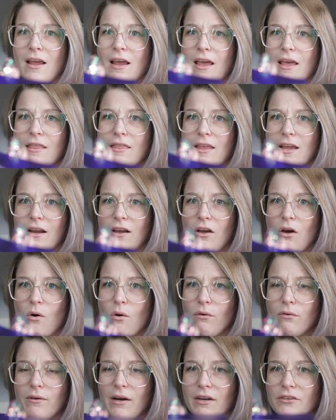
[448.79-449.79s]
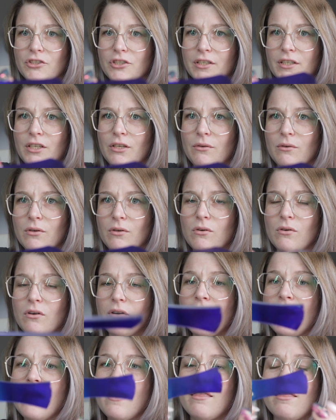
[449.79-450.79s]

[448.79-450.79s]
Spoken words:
and then go around your cuticle.